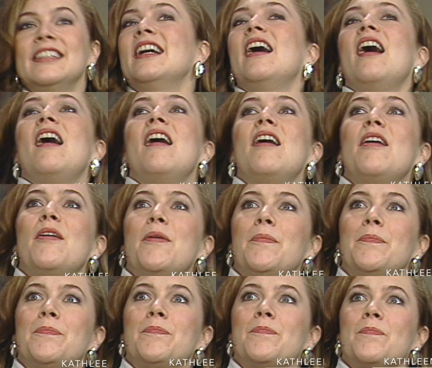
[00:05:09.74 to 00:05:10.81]

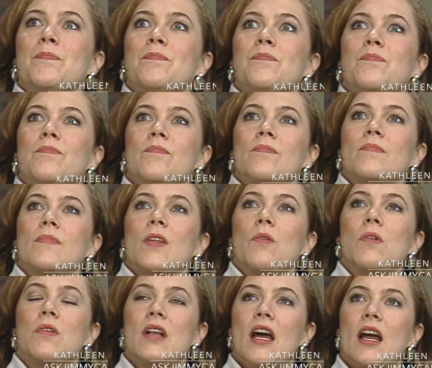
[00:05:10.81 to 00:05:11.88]
Um,
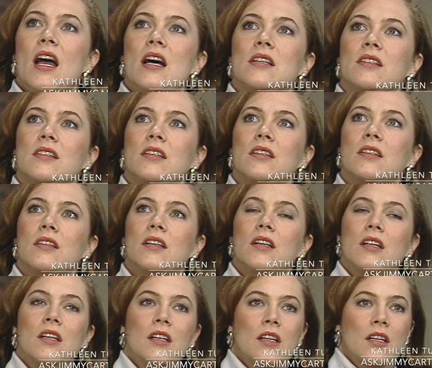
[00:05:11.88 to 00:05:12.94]
what would I ask?
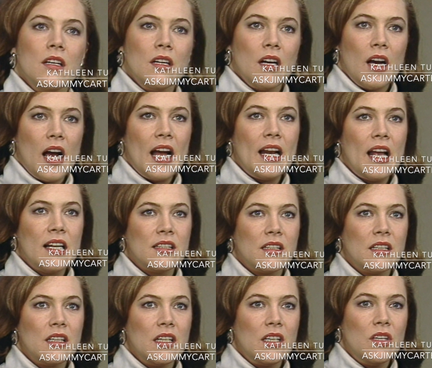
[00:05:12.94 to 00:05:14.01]
I'd
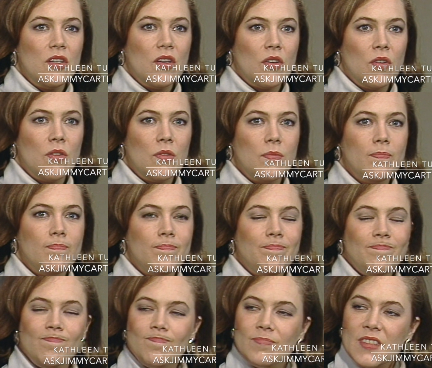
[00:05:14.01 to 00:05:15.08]
ask, you know,
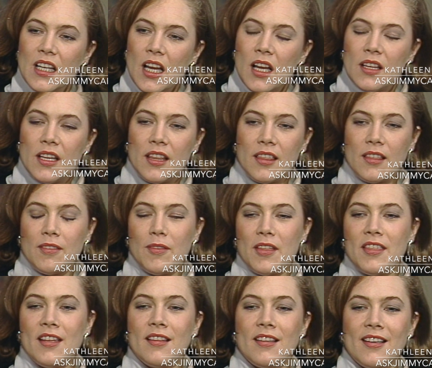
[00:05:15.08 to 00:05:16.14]
the, the
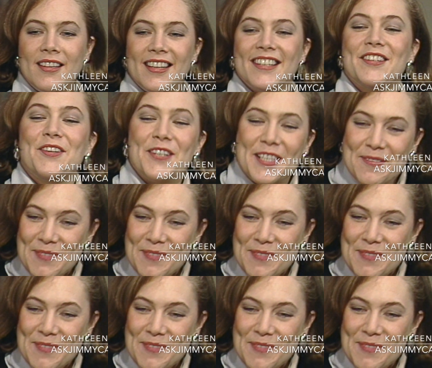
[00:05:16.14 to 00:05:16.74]
thing that interests